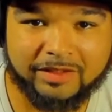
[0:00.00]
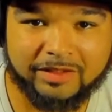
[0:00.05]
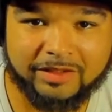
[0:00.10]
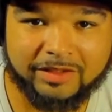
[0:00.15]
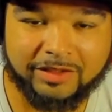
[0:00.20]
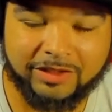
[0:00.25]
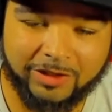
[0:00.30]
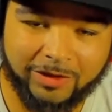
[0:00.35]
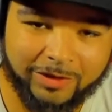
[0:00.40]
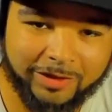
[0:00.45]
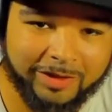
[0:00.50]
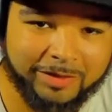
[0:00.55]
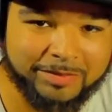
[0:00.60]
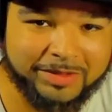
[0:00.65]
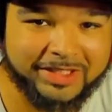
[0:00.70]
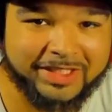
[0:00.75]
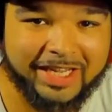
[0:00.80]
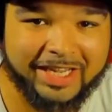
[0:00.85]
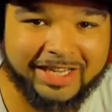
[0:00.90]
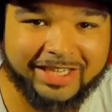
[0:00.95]
You know what I'm
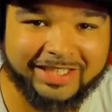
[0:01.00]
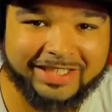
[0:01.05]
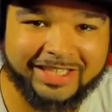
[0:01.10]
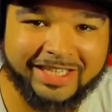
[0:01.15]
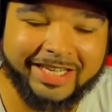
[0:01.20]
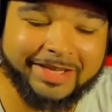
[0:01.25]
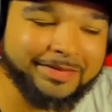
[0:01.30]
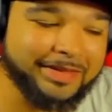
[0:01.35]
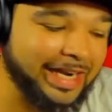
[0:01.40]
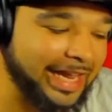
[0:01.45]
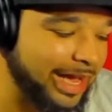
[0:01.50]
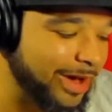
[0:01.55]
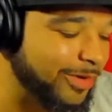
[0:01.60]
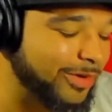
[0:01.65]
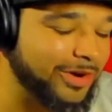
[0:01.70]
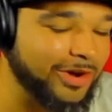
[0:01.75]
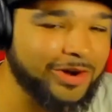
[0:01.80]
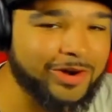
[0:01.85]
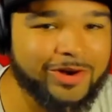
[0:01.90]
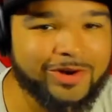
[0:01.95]
saying? Even
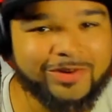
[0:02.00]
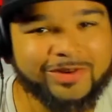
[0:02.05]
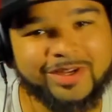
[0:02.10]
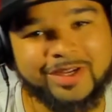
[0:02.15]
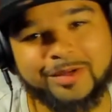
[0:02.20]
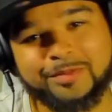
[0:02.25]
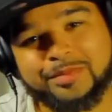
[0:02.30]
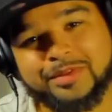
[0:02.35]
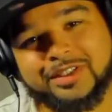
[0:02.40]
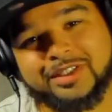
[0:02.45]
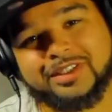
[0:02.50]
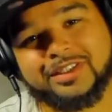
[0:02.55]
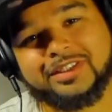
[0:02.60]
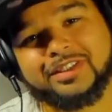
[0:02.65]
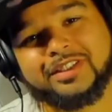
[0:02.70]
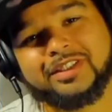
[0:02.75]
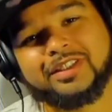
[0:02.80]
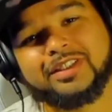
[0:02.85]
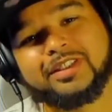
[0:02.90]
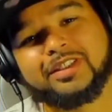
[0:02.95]
alcohol companies.
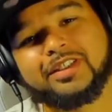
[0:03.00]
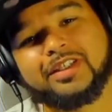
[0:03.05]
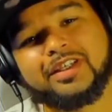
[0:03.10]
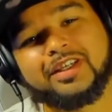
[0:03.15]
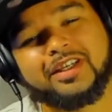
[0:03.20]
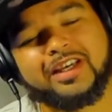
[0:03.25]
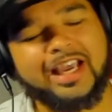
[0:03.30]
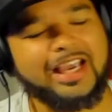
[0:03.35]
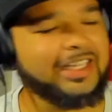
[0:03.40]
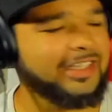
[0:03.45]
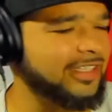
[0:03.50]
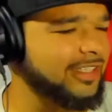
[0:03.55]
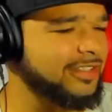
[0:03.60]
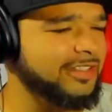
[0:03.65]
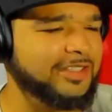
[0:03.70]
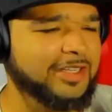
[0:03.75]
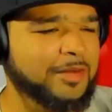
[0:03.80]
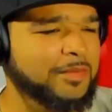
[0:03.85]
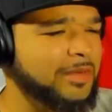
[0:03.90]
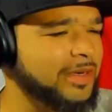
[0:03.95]
Ain't there
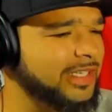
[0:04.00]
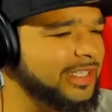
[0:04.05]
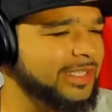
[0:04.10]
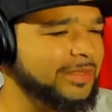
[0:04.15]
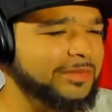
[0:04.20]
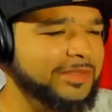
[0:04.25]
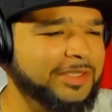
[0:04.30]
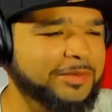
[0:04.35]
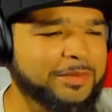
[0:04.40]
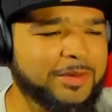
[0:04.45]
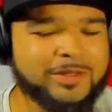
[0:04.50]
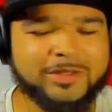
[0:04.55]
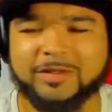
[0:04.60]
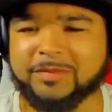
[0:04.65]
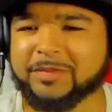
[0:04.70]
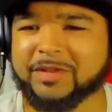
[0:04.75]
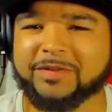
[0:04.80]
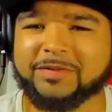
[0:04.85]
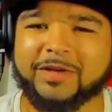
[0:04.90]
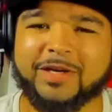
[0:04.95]
somebody that we supposed to
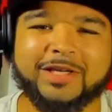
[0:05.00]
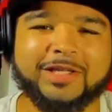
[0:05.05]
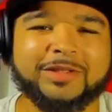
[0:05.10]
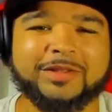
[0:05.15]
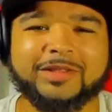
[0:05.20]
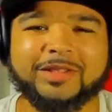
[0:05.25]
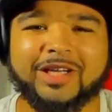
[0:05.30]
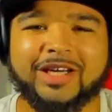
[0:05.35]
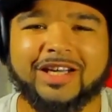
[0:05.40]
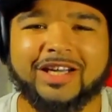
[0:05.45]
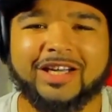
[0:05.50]
be fucking